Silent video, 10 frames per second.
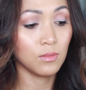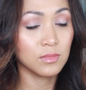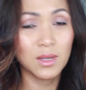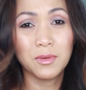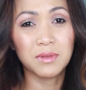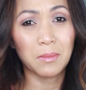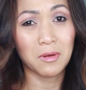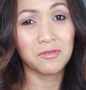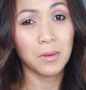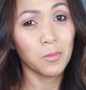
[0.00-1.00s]
some of them
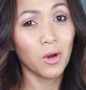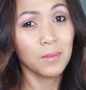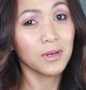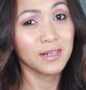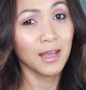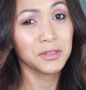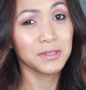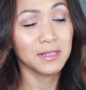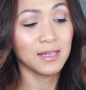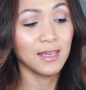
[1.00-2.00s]
are from Walmart
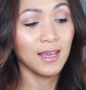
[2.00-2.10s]
actually.